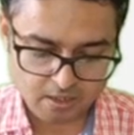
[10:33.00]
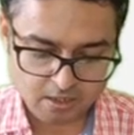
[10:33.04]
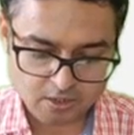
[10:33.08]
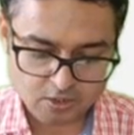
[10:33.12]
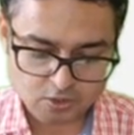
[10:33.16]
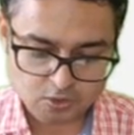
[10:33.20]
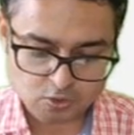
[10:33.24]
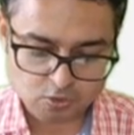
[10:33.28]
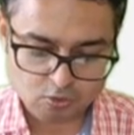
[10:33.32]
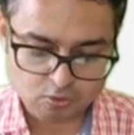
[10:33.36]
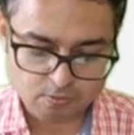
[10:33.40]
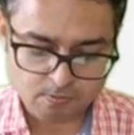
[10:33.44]

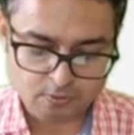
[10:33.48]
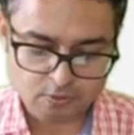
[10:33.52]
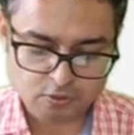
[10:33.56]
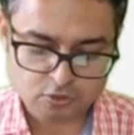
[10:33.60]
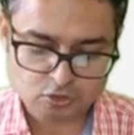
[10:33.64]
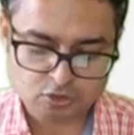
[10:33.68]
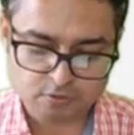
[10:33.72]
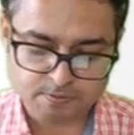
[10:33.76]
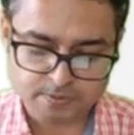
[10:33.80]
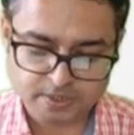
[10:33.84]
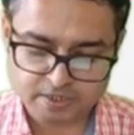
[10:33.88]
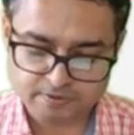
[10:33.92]
So
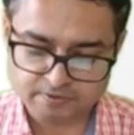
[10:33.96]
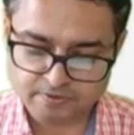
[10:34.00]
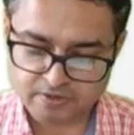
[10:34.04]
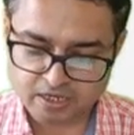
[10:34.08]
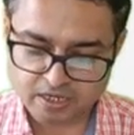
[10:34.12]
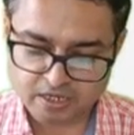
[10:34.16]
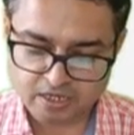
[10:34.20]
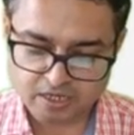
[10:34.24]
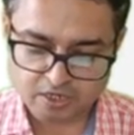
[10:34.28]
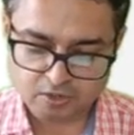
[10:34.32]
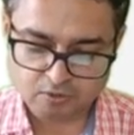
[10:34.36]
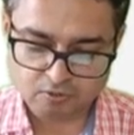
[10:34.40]
post-operative
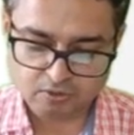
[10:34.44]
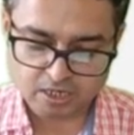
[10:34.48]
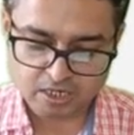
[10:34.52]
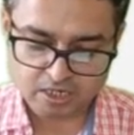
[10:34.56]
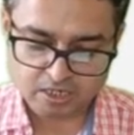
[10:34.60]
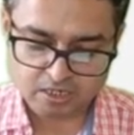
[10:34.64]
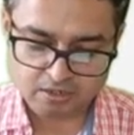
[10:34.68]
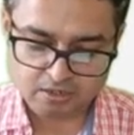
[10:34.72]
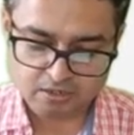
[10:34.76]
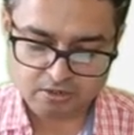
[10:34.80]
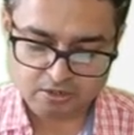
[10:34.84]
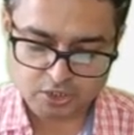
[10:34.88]
care, you
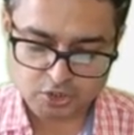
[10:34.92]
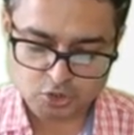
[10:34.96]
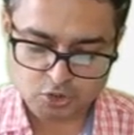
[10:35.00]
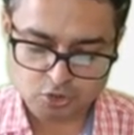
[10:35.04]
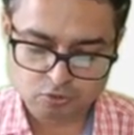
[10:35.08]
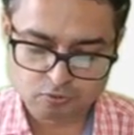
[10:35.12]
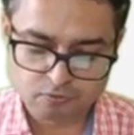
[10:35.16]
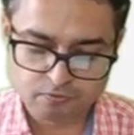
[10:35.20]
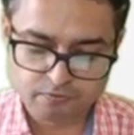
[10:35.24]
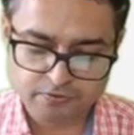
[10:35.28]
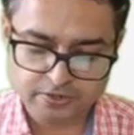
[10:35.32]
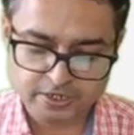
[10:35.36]
can
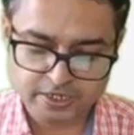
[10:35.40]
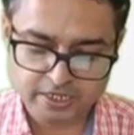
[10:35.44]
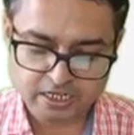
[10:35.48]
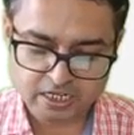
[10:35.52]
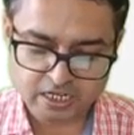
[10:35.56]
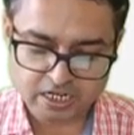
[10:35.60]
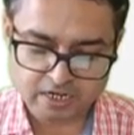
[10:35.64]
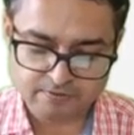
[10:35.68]
resume feeding